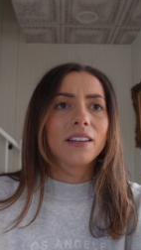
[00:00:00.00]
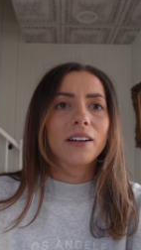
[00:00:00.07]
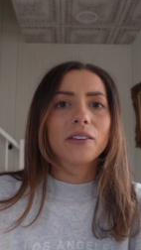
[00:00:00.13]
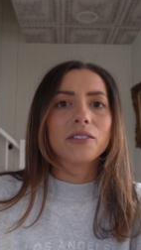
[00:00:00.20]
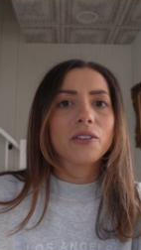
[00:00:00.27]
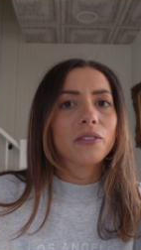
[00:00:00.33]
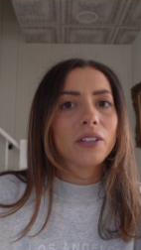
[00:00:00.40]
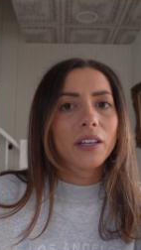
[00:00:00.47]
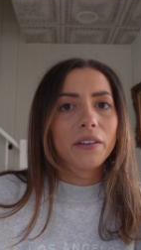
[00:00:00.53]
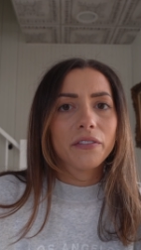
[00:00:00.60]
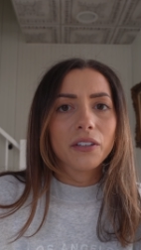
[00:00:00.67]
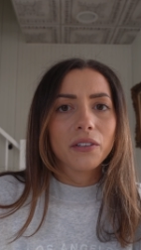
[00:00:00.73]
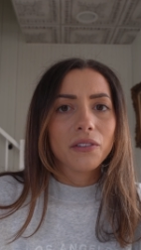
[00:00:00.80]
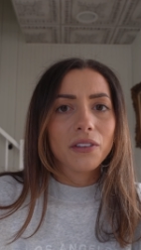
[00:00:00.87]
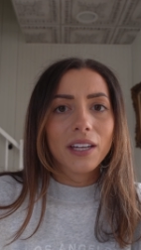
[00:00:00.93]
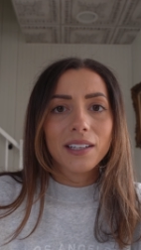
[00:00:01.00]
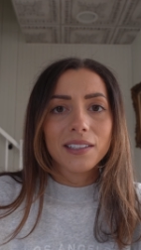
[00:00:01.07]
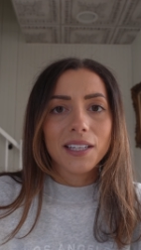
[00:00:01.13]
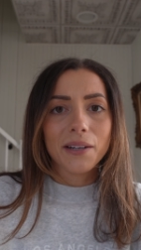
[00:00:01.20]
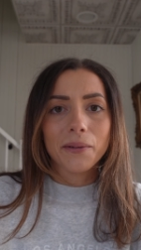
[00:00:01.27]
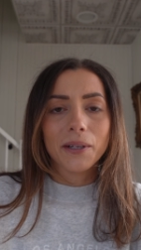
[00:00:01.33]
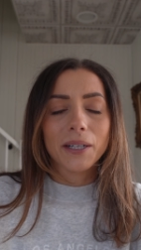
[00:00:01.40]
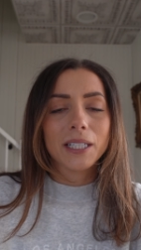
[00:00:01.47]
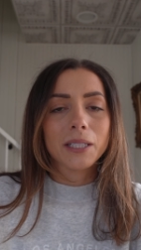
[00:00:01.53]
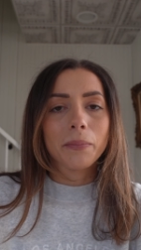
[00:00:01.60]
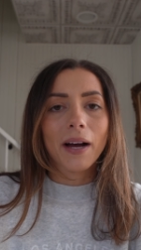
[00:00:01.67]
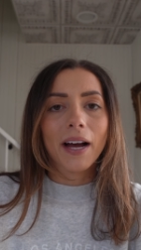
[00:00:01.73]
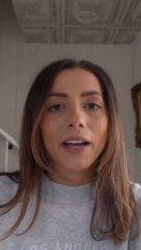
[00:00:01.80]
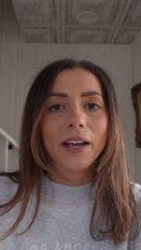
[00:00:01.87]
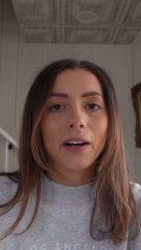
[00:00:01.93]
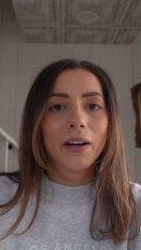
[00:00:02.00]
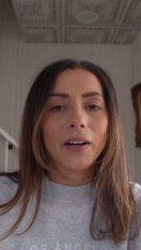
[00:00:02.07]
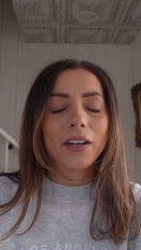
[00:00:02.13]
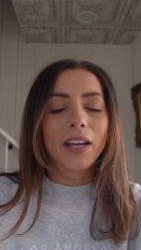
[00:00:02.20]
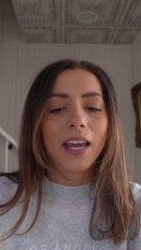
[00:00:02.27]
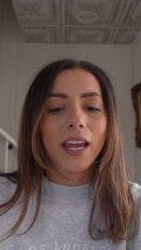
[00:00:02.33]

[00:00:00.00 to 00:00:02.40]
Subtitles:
There was only a few things that were expired